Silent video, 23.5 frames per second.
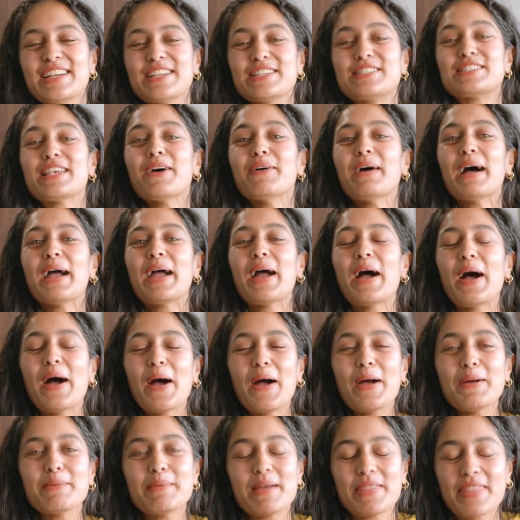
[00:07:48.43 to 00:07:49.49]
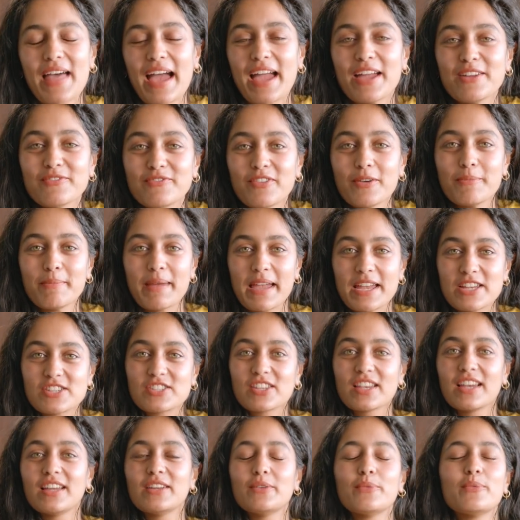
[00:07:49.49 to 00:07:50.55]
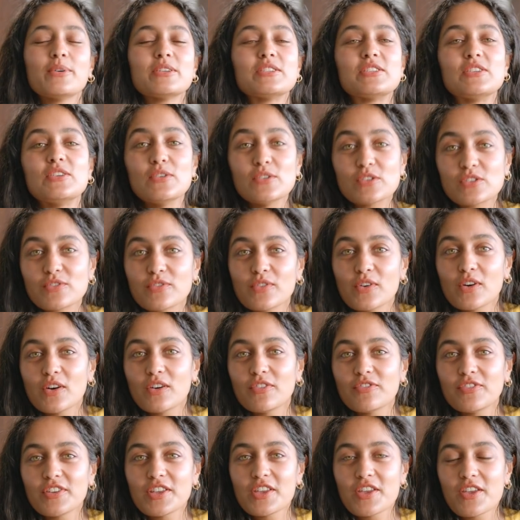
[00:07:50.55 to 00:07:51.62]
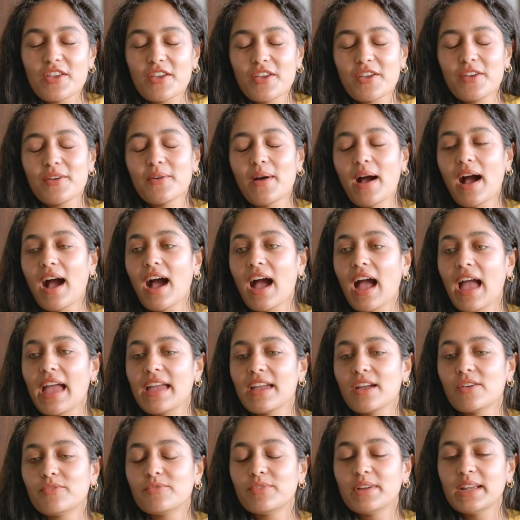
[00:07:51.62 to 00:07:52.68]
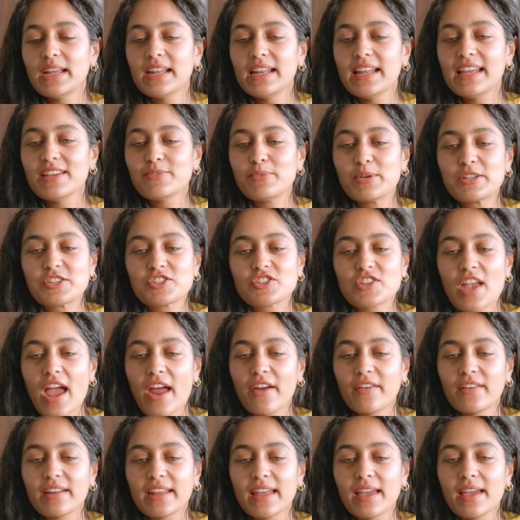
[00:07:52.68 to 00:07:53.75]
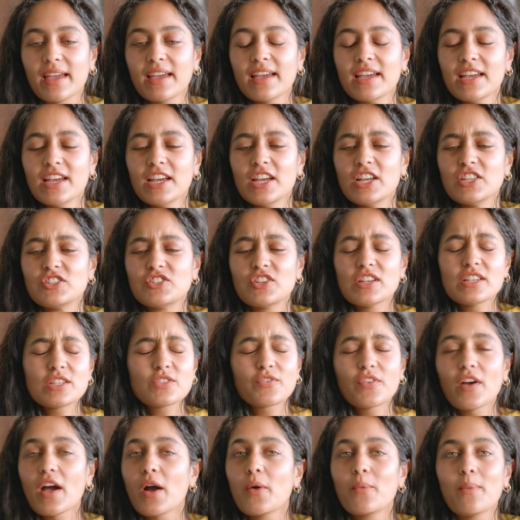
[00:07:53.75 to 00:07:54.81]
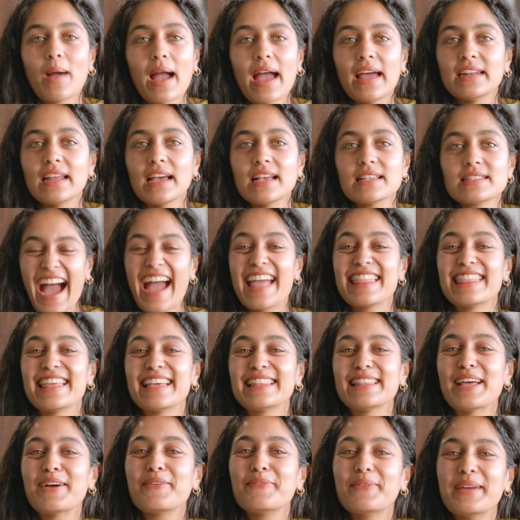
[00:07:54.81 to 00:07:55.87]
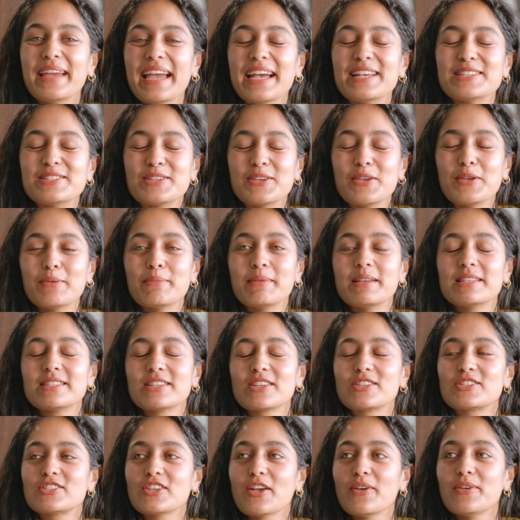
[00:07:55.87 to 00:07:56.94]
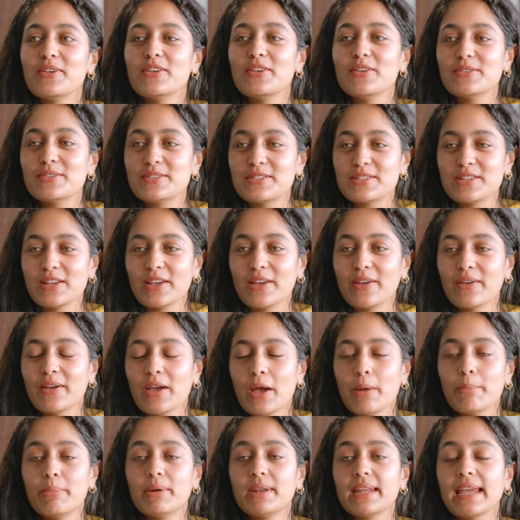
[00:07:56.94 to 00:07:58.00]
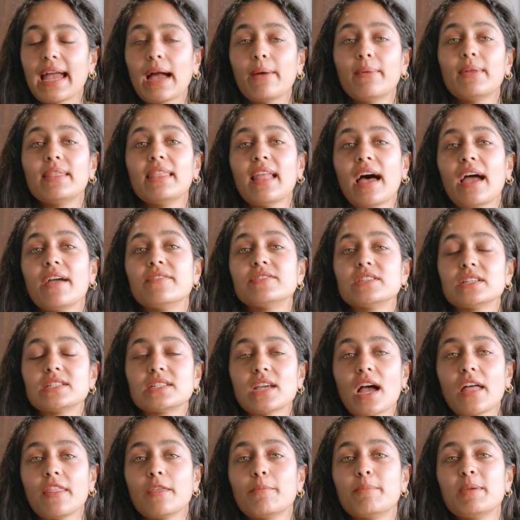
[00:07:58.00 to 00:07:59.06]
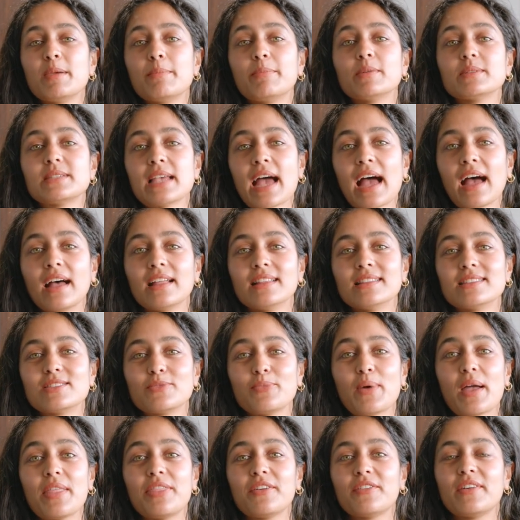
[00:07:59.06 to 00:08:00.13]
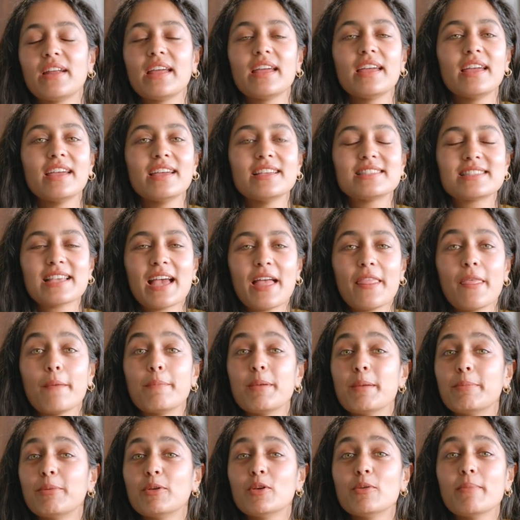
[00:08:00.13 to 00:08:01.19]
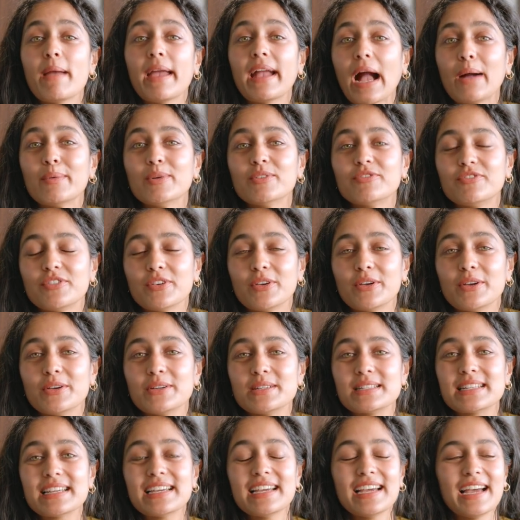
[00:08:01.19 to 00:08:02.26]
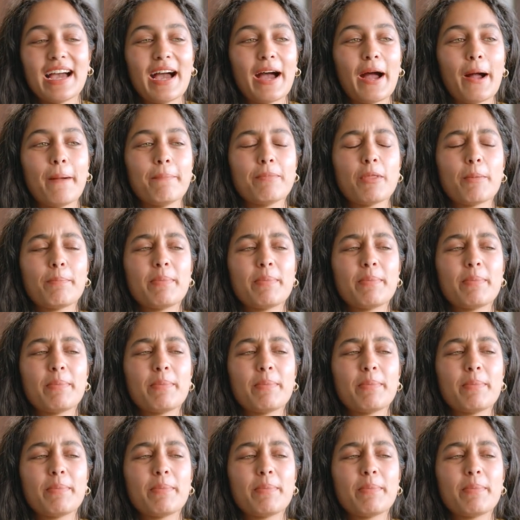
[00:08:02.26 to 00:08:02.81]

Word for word: So I hope that information was useful for you. I really was sharing it just for awareness. I think that we as humans are so used to putting our lives into other people's hands, whether it is the people who make our food, um, the